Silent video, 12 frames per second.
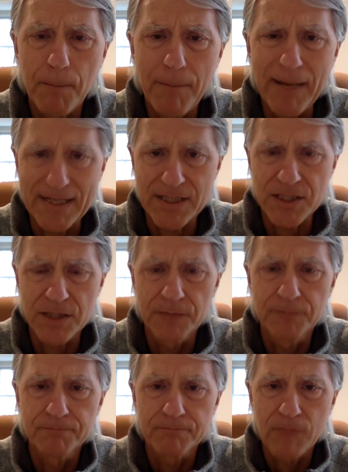But
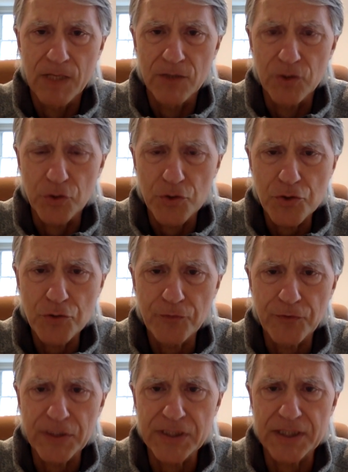there are two
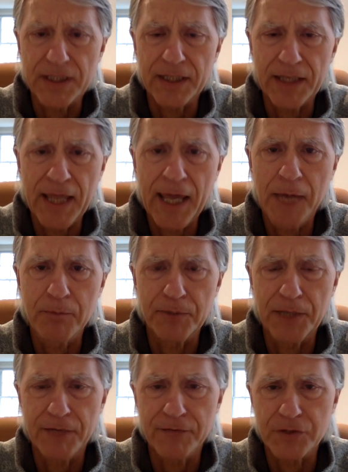things that can
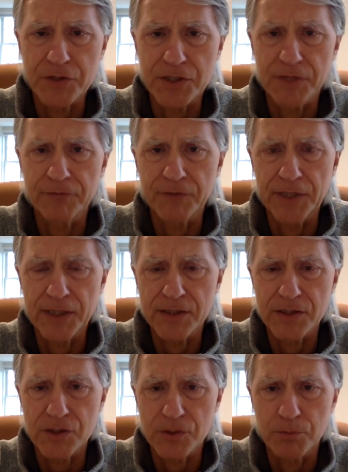happen after something
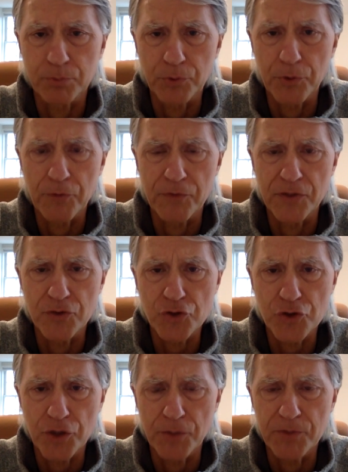gets approved and
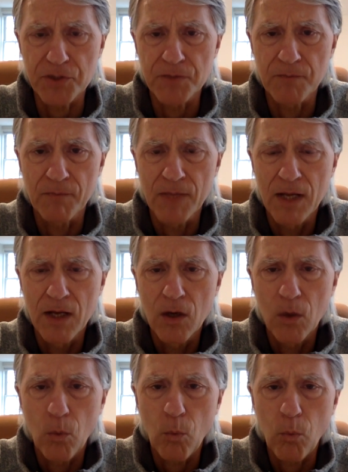shipped.
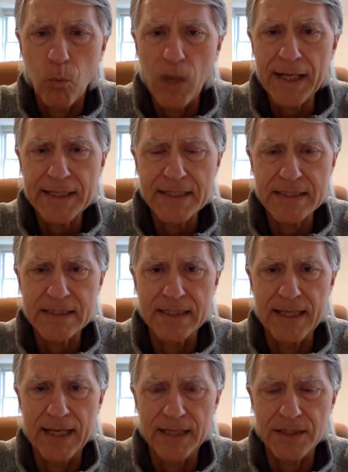One is
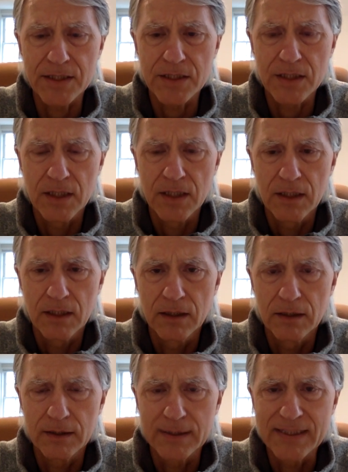that
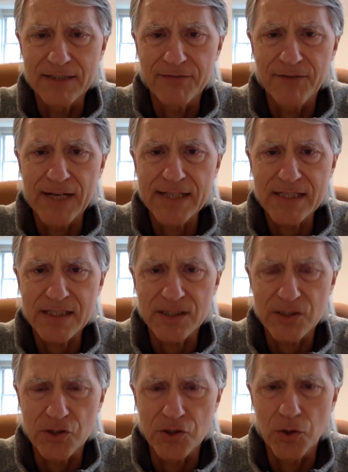
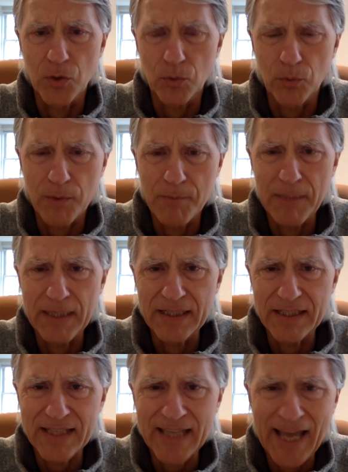devices don't
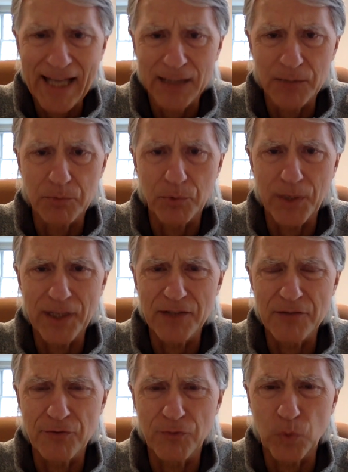remain
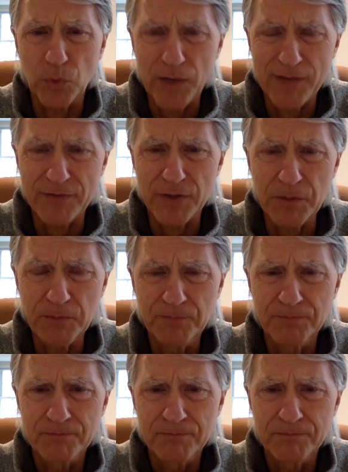calibrated forever.